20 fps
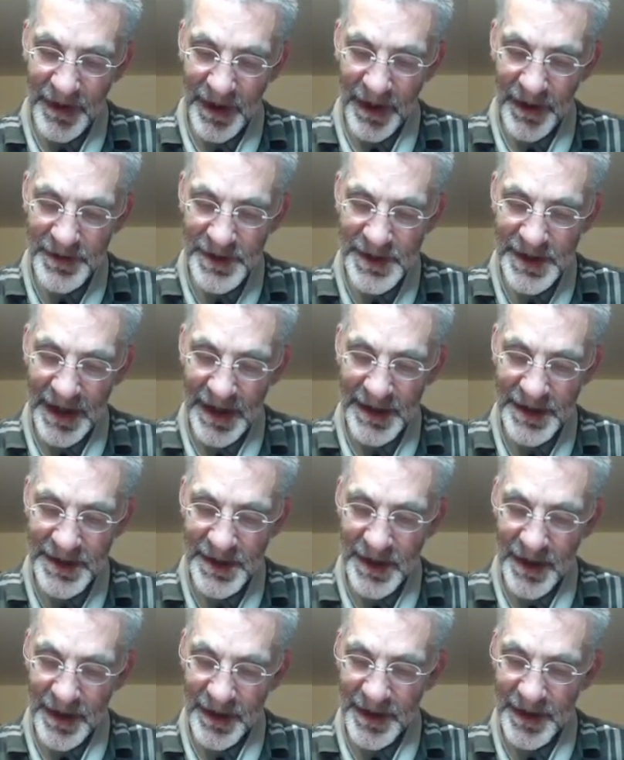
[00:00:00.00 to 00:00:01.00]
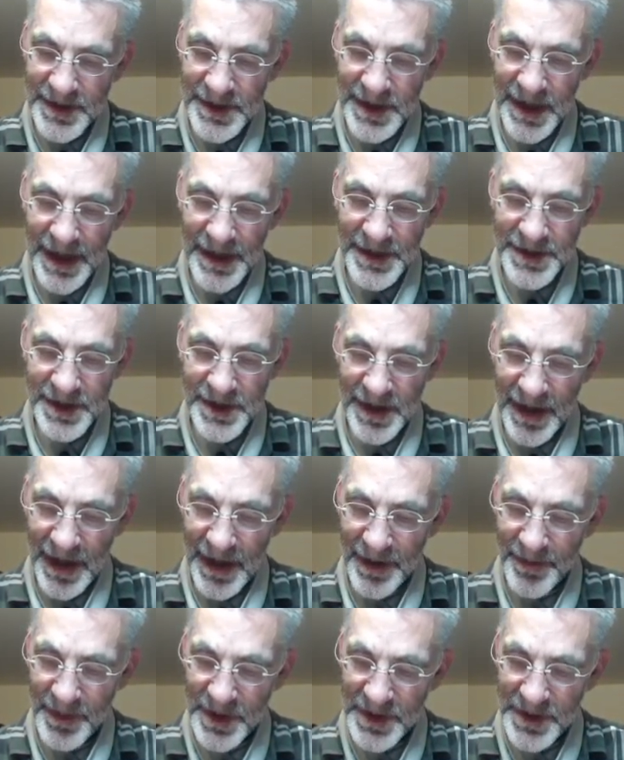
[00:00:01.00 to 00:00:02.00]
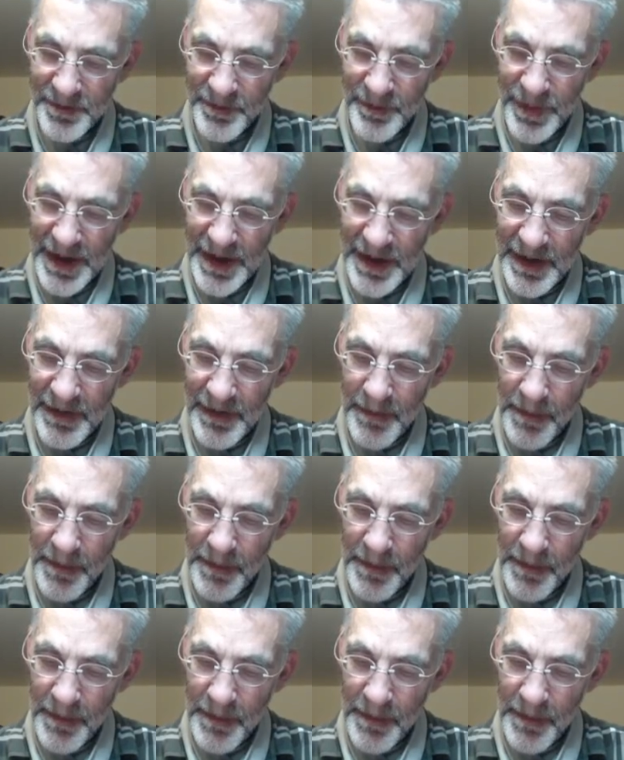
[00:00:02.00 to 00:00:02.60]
coset contains an element B,